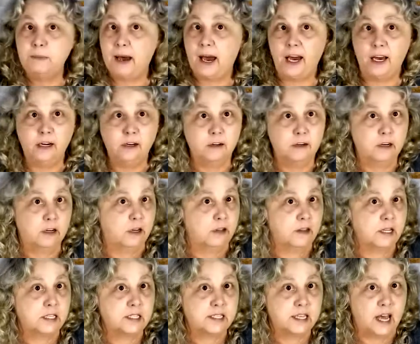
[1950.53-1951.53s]
free
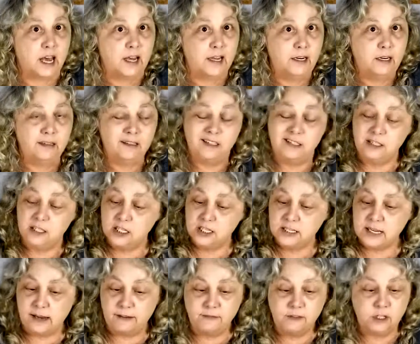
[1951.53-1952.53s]
pattern on the site.
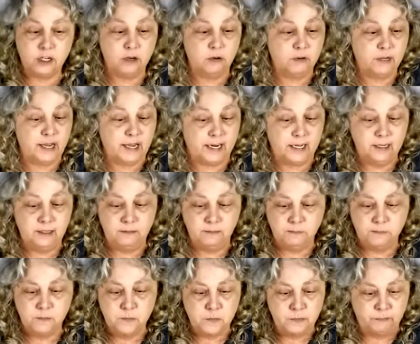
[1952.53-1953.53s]
You just have to go
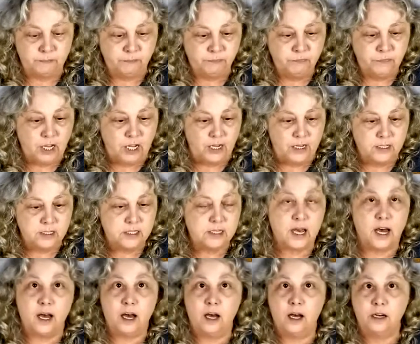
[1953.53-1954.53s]
get it.
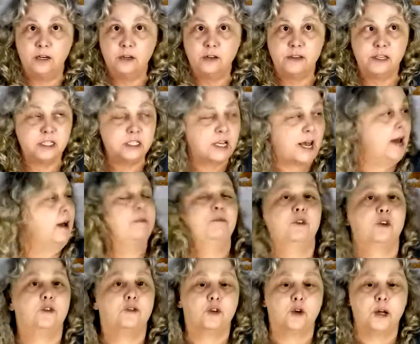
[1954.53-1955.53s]
It's under the
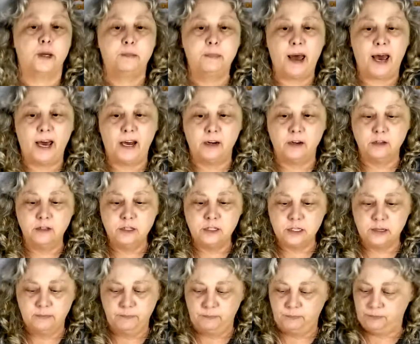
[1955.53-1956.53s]
tab for free
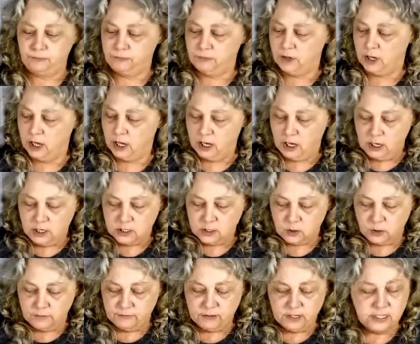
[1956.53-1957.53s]
patterns.
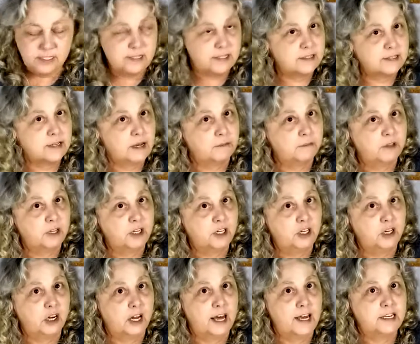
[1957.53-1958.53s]
So if this is
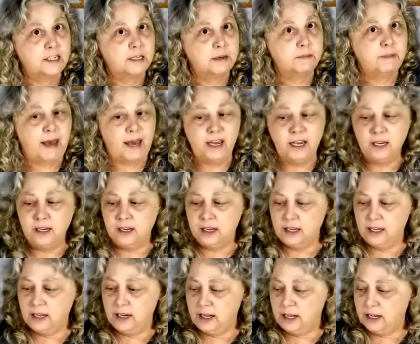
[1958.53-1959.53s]
something you'd like to
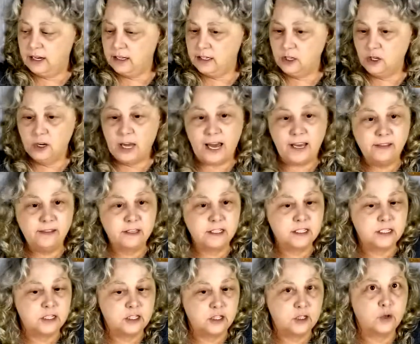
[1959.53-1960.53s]
make and you
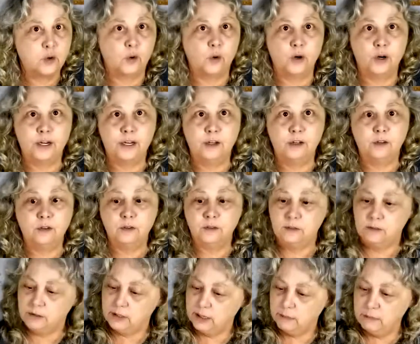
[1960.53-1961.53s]
like this
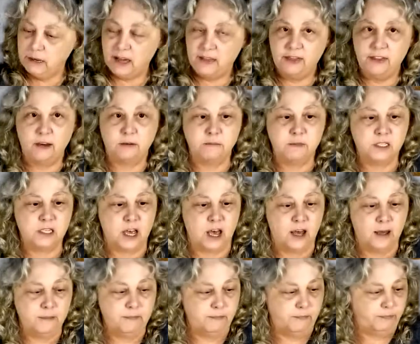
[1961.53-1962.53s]
tutorial, give me a
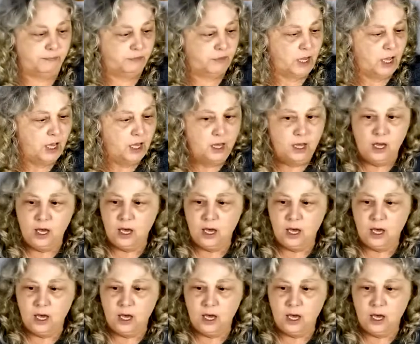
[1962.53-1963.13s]
thumbs up.